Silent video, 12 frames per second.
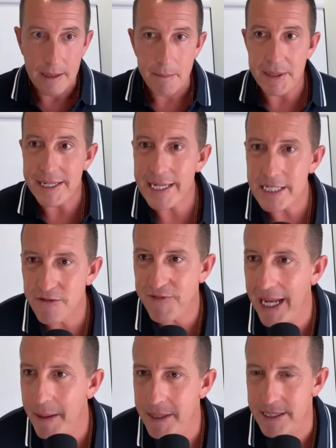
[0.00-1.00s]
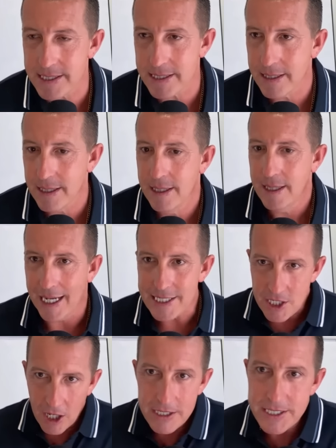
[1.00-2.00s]
But he's famous. I
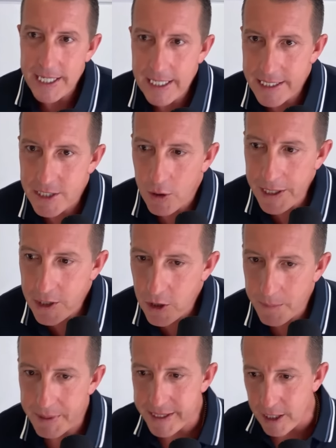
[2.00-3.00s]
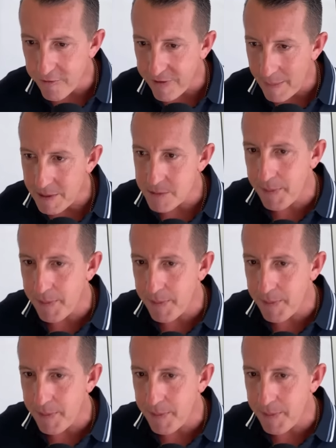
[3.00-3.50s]
saw Dean and Tony do it, but they're famous.